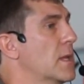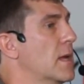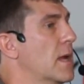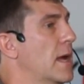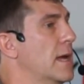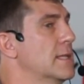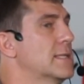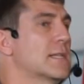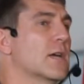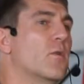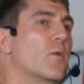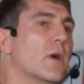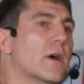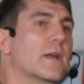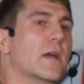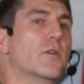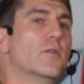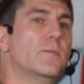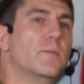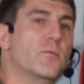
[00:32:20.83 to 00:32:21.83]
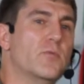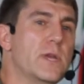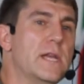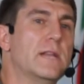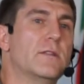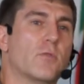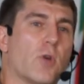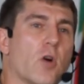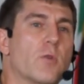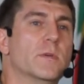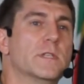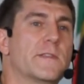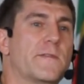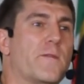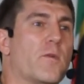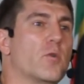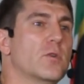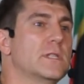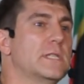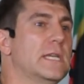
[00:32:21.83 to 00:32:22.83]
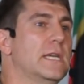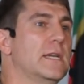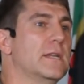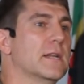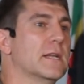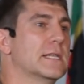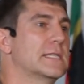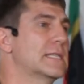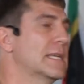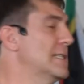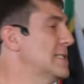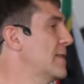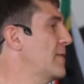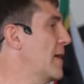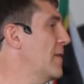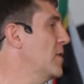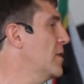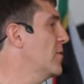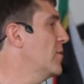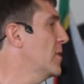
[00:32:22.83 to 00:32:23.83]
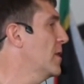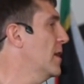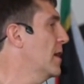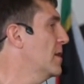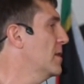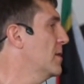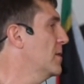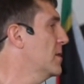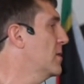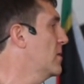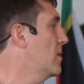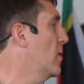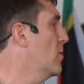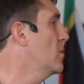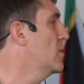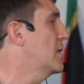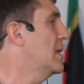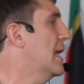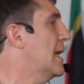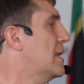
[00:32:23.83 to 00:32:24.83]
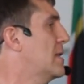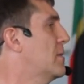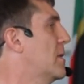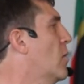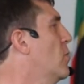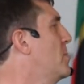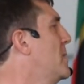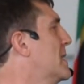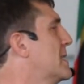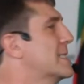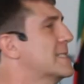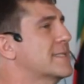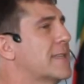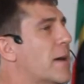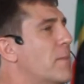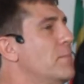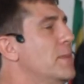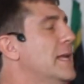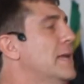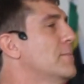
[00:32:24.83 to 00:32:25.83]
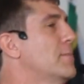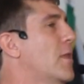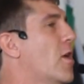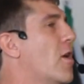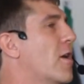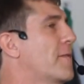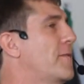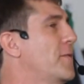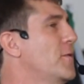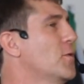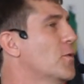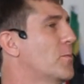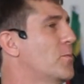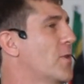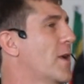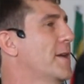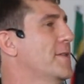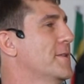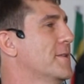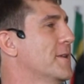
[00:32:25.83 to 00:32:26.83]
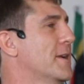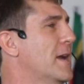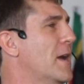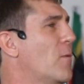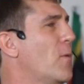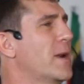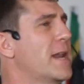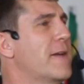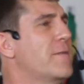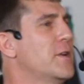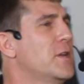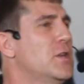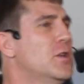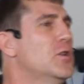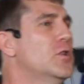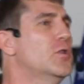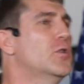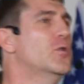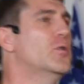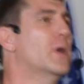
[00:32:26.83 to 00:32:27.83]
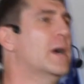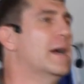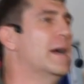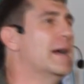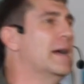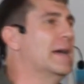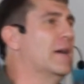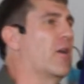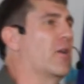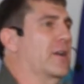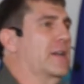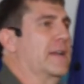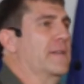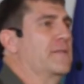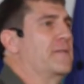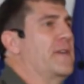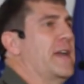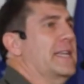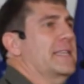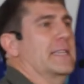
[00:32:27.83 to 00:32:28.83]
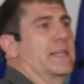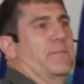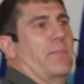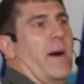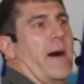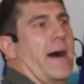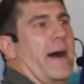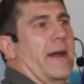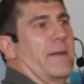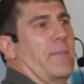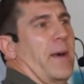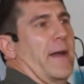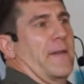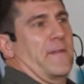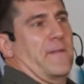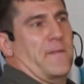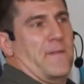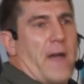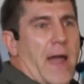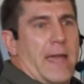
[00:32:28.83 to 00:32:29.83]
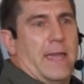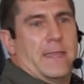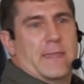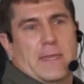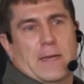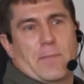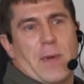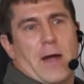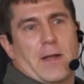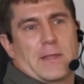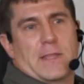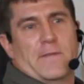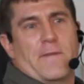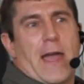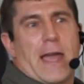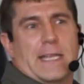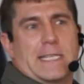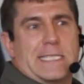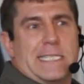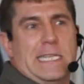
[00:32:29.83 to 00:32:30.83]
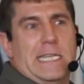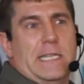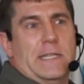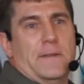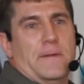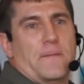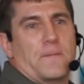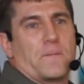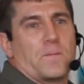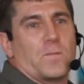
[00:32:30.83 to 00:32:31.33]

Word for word: And so go read Romans 14. It says, if any of you, uh, don't, let, don't be a stumbling block for your brother. Whatever you are convicted by, by faith about the vaccine,